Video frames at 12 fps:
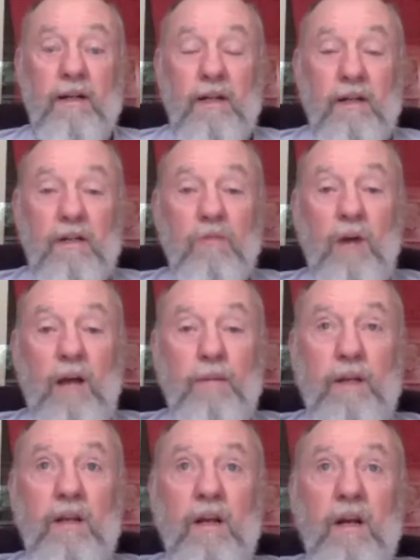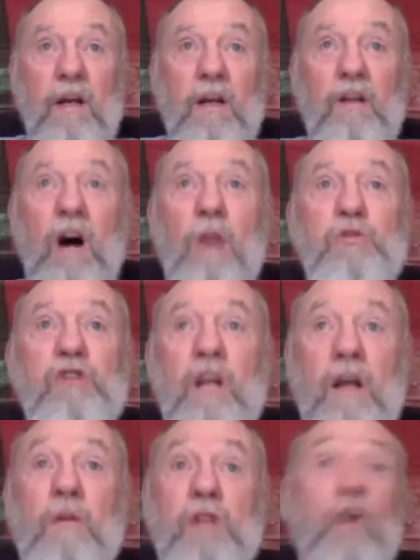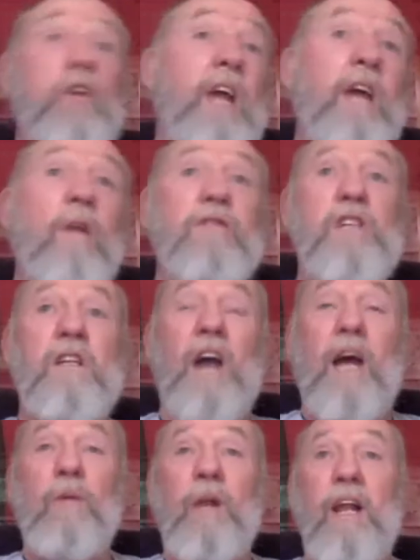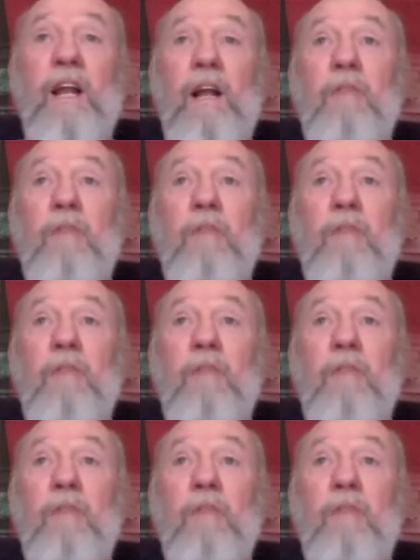well, but no, it was good. That was a good day. Obviously, Di winning it.